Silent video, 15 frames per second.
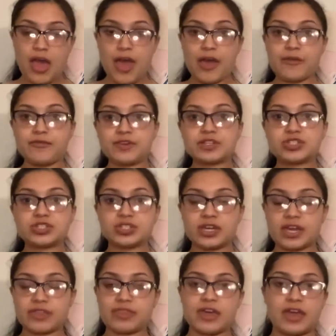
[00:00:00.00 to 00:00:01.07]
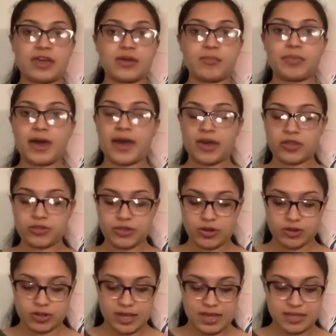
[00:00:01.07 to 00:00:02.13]
Eventually, they compiled their
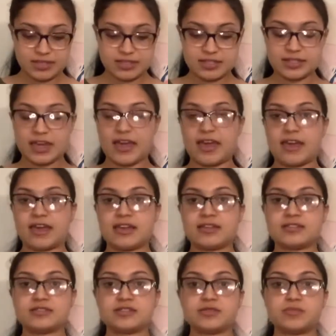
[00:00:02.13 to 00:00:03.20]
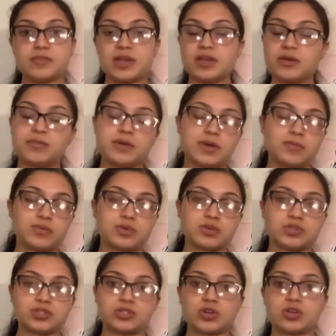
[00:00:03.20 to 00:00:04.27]
list, and many people
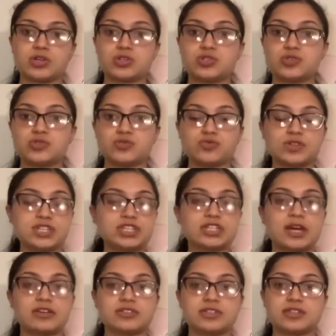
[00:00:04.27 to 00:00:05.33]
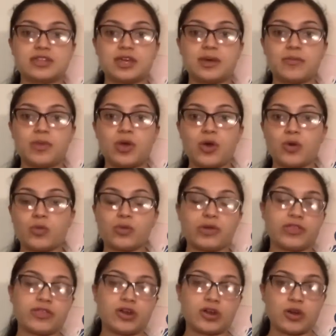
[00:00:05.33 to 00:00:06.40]
started to reach out to them
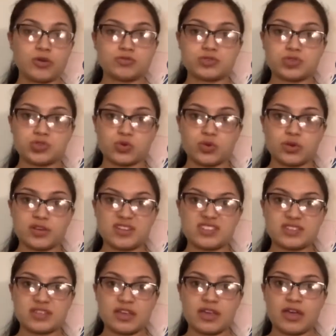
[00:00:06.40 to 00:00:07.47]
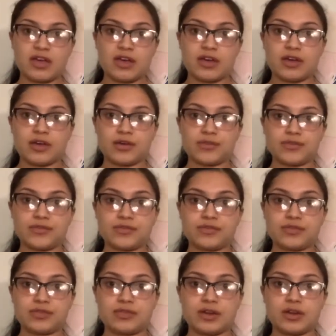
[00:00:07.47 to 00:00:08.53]
with their own stories of
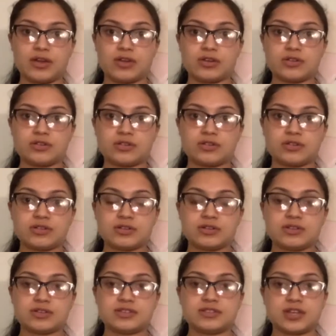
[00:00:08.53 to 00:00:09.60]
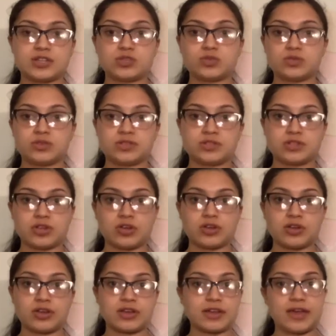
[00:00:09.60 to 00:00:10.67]
their sexual assault
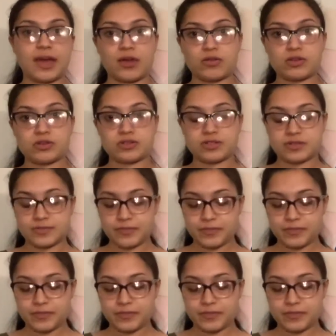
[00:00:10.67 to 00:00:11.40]
encounters.